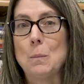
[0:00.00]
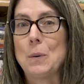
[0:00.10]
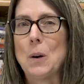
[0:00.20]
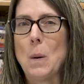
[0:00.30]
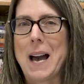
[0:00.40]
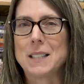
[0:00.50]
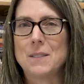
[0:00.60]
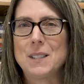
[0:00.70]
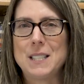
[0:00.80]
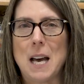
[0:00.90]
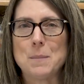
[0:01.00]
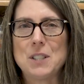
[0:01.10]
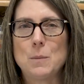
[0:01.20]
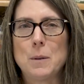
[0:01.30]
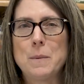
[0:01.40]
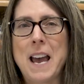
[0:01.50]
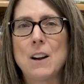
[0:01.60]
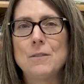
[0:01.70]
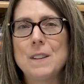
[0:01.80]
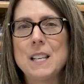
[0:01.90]
proactive steps to
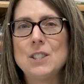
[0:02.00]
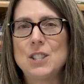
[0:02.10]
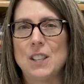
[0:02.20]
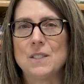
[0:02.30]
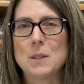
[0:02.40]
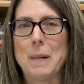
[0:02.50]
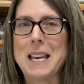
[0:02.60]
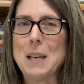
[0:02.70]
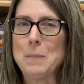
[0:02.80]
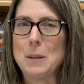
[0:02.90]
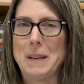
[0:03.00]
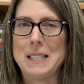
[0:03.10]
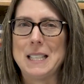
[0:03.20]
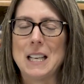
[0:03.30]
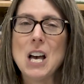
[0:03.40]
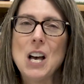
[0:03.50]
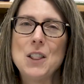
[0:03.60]
prepare for these shifts by implementing